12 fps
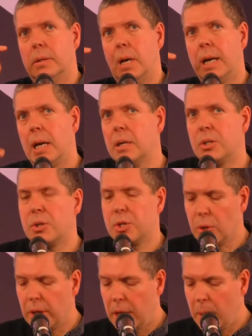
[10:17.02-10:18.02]
I kind of
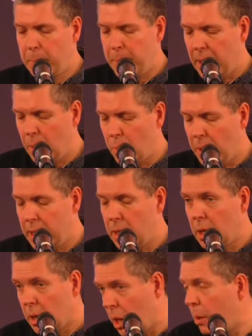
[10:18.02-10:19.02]
touched on it a bit when
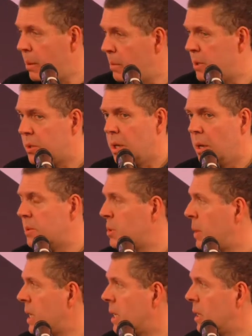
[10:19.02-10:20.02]
uh, Chloe was uh,
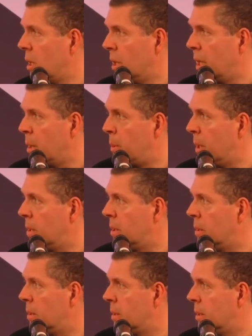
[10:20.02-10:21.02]
speaking earlier, but
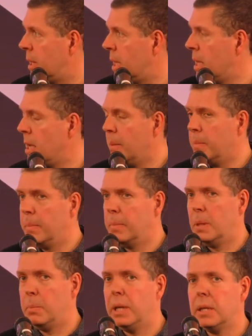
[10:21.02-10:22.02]
the, um,
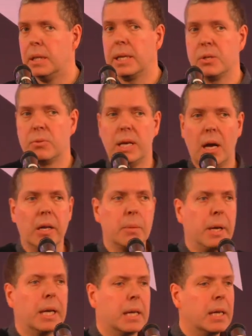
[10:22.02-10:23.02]
the big thing is really, are you
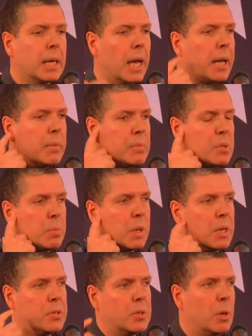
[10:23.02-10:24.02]
making games?
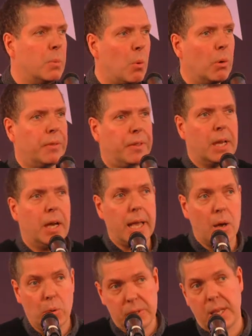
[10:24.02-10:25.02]
Because the number one thing I
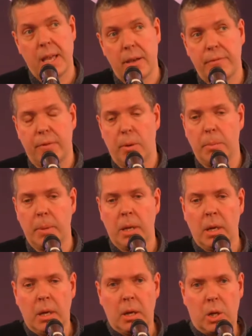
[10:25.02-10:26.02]
always hear from
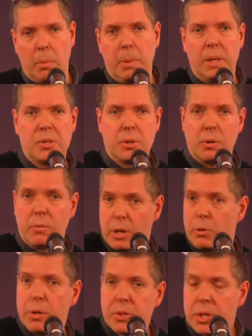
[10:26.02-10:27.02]
companies who are
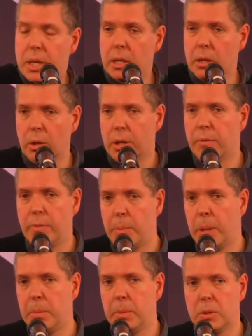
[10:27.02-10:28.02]
recruiting and looking for
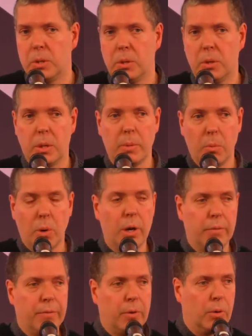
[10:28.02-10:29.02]
people to come and
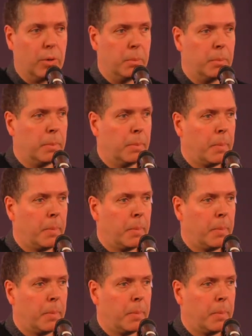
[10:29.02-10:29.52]
work for them